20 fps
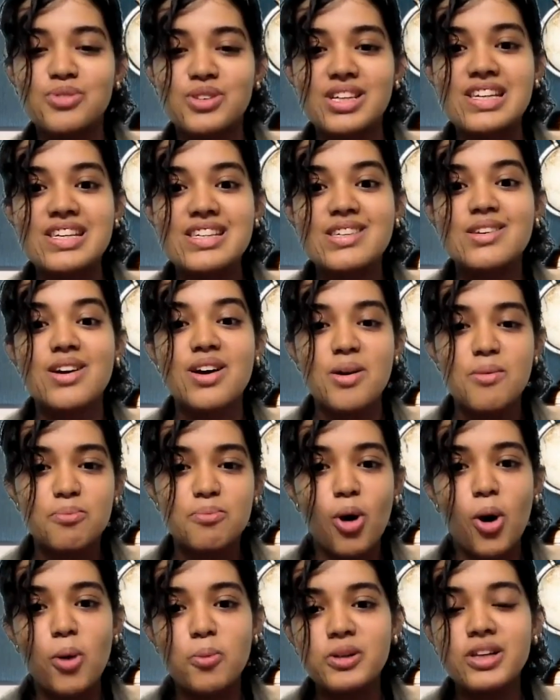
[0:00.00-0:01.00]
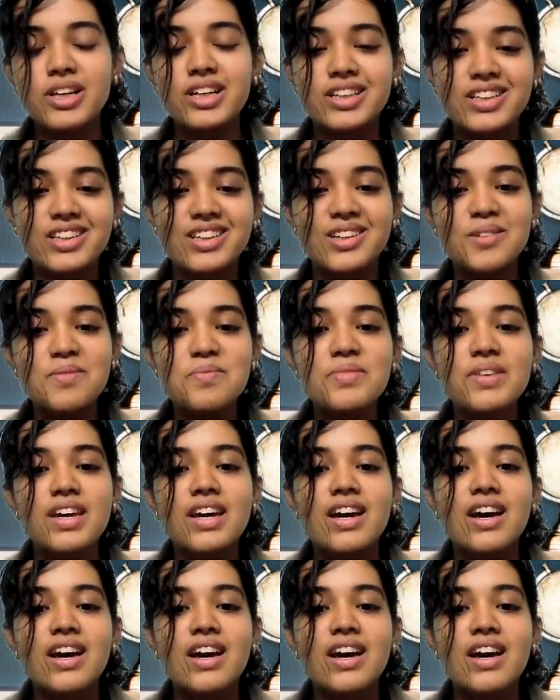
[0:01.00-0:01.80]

this popular term.